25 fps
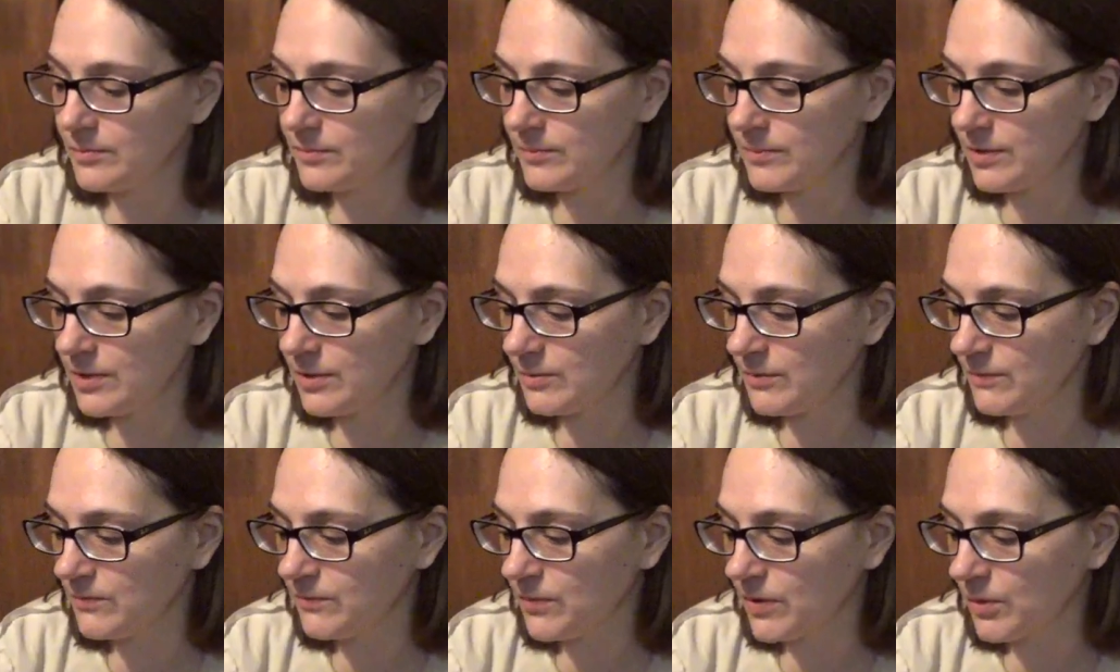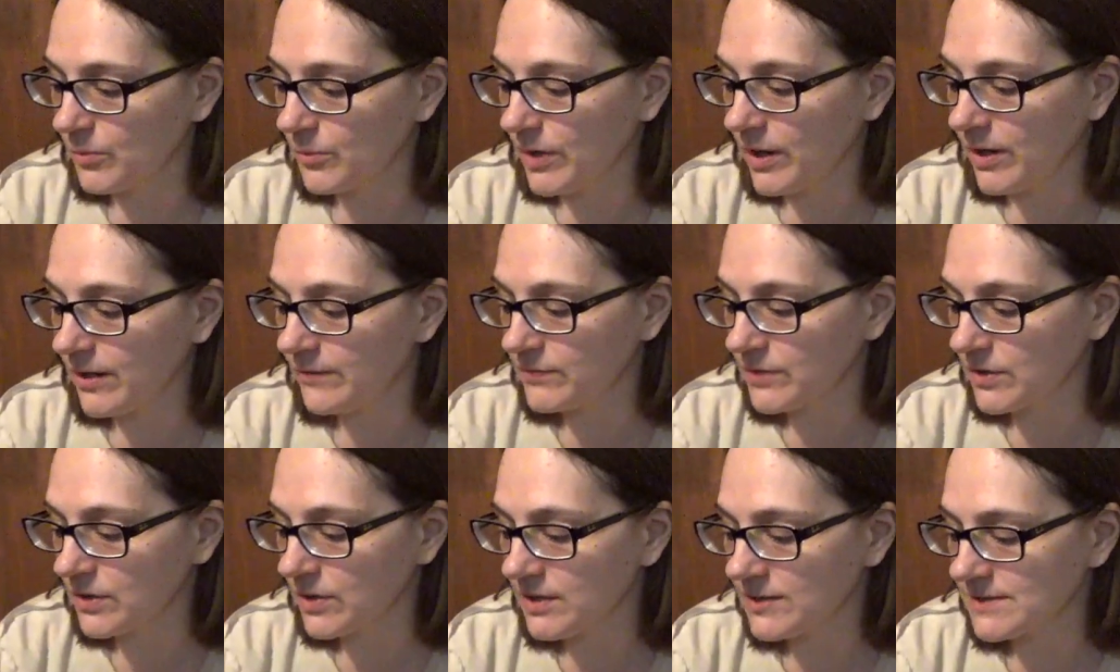You know, before we
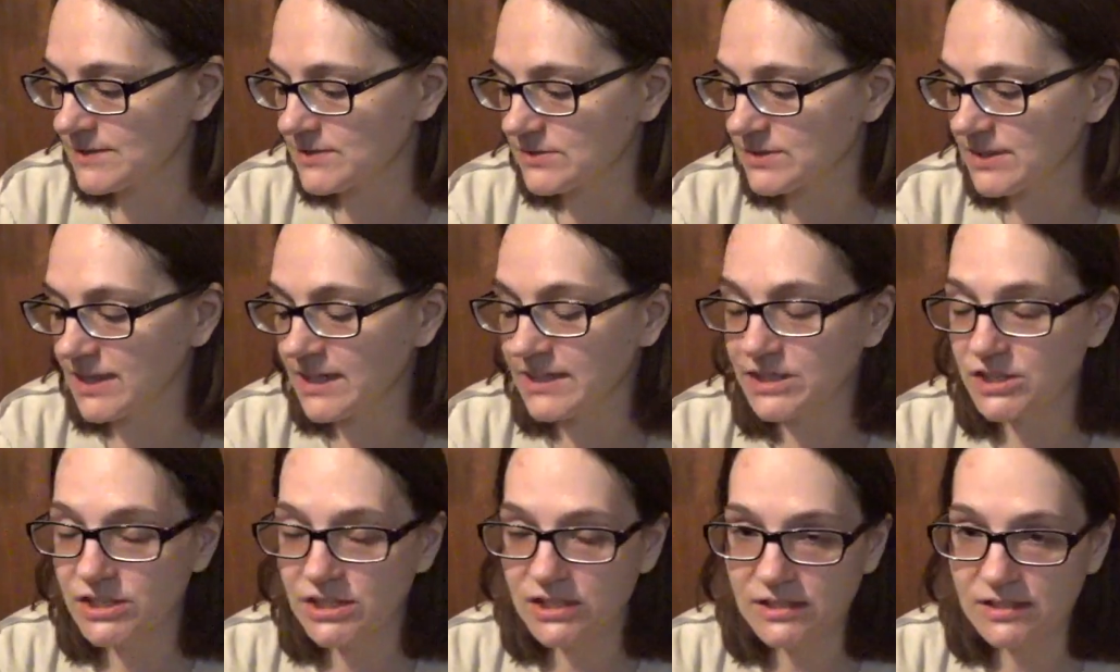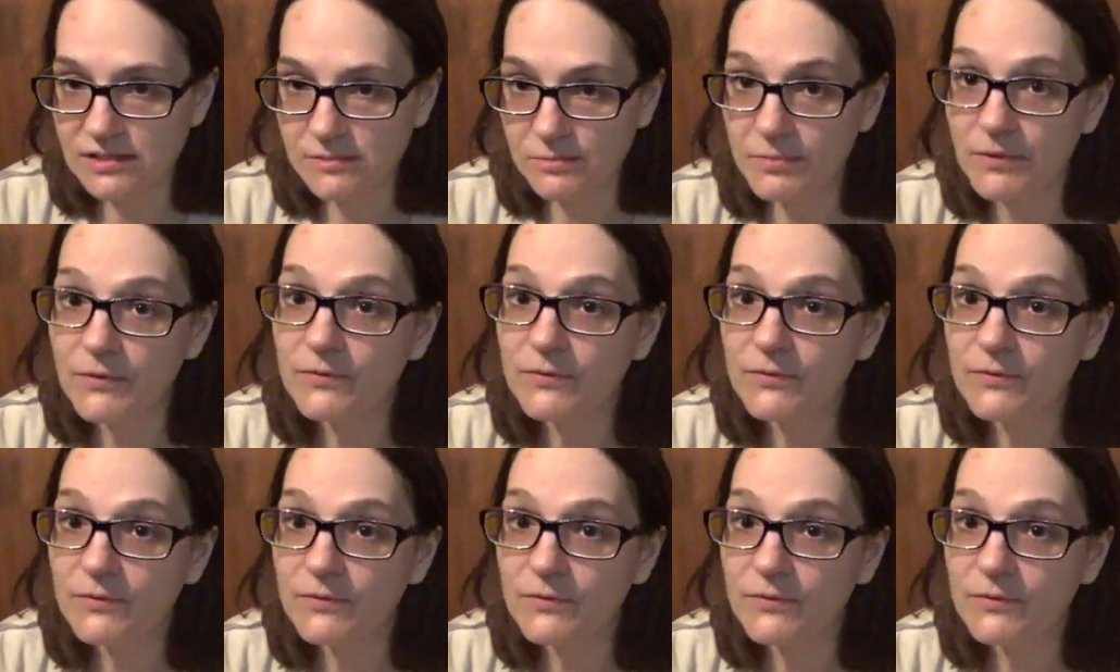offered consultations,